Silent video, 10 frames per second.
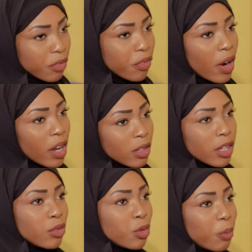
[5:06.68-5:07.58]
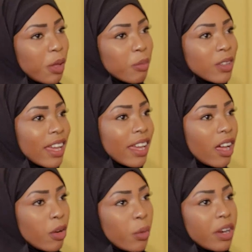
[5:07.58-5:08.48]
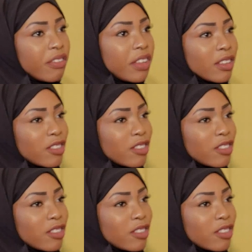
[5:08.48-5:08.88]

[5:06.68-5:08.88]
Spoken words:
Before I look into people, like I don't want to feel